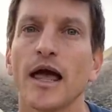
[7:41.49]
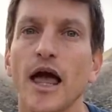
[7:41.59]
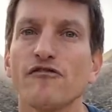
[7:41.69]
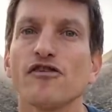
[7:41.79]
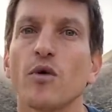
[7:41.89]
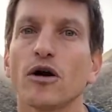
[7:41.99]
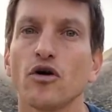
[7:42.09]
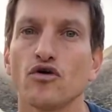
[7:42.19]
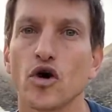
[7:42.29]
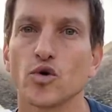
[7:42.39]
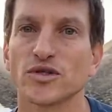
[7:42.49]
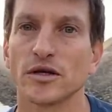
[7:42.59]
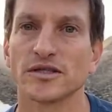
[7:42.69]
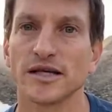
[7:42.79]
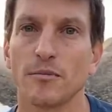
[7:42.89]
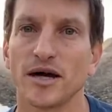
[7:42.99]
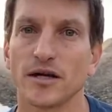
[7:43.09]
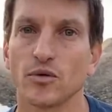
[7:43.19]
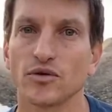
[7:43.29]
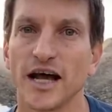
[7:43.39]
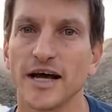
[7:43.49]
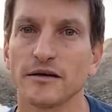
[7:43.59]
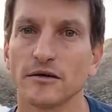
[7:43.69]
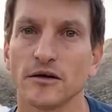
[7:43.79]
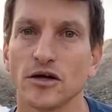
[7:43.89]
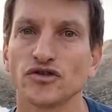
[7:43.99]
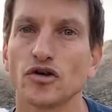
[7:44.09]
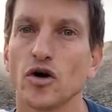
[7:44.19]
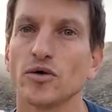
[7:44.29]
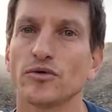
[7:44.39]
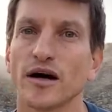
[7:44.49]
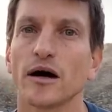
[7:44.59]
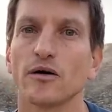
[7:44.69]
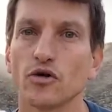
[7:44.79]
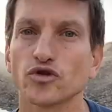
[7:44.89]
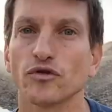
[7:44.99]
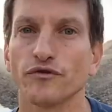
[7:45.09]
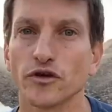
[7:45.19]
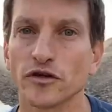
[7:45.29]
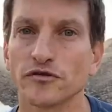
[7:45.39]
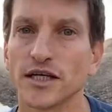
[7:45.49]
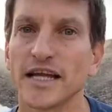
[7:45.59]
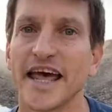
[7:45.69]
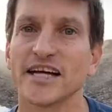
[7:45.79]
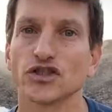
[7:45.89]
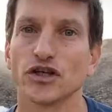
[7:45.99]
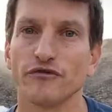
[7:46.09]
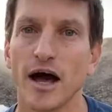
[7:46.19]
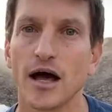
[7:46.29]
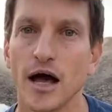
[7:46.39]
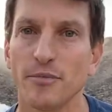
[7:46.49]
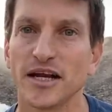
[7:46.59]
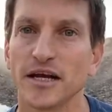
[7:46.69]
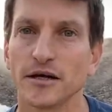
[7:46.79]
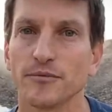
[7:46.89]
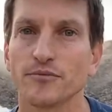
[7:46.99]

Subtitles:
Everyone knows somebody who died, so there are lots of funeral and shiva happening.